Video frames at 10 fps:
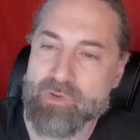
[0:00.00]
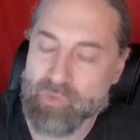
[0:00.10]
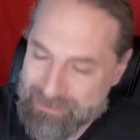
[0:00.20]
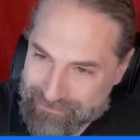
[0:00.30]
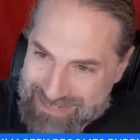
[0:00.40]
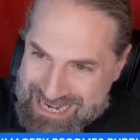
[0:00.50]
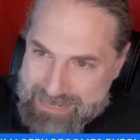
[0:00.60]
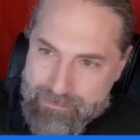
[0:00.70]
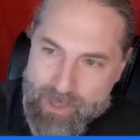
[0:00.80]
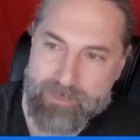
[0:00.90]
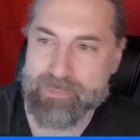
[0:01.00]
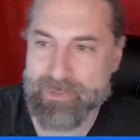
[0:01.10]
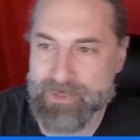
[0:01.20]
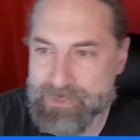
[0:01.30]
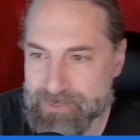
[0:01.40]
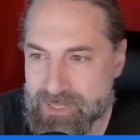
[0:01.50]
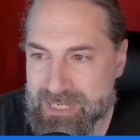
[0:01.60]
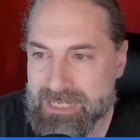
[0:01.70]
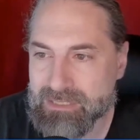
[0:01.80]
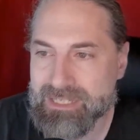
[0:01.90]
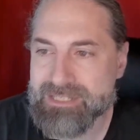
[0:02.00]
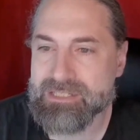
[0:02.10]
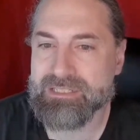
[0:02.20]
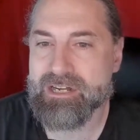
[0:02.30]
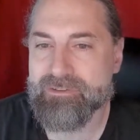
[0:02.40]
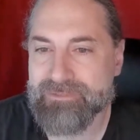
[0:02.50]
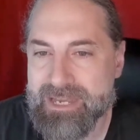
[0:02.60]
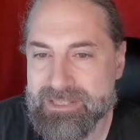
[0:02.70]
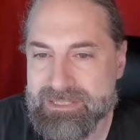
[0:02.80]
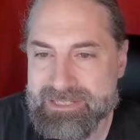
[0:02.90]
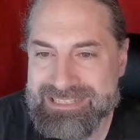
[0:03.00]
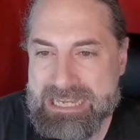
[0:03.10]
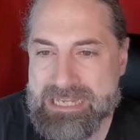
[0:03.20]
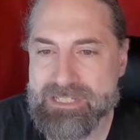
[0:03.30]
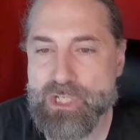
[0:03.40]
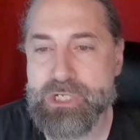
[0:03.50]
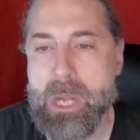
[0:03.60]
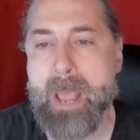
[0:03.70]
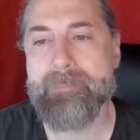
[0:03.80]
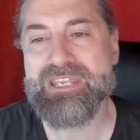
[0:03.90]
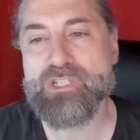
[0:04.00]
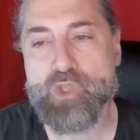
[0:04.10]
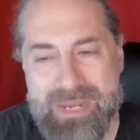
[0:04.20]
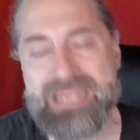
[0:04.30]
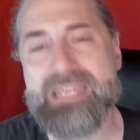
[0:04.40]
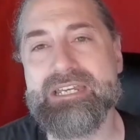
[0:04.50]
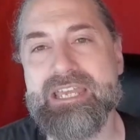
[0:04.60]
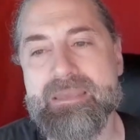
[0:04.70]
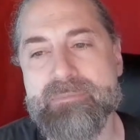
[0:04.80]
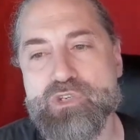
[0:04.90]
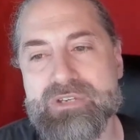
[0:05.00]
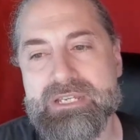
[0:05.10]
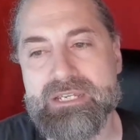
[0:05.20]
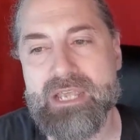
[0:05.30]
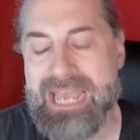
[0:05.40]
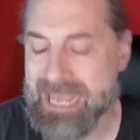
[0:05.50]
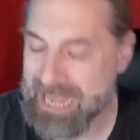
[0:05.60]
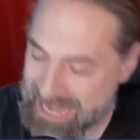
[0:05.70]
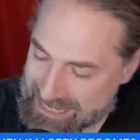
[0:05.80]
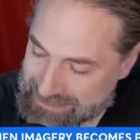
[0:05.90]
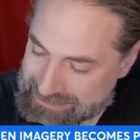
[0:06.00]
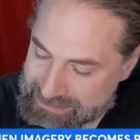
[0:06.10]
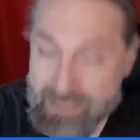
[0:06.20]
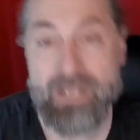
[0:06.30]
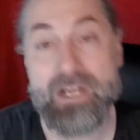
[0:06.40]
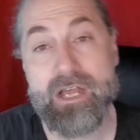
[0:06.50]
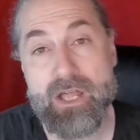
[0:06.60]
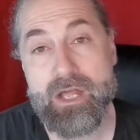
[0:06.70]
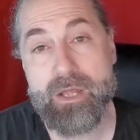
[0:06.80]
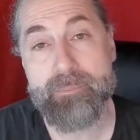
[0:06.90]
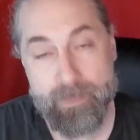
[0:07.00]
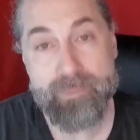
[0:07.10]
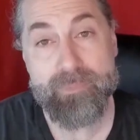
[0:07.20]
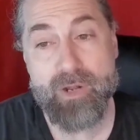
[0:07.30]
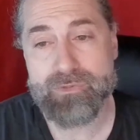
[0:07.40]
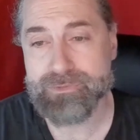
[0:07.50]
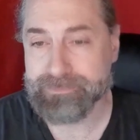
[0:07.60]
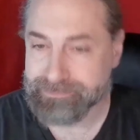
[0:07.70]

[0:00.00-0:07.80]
refining purple prose, let's clarify the distinction between imagery and purple prose.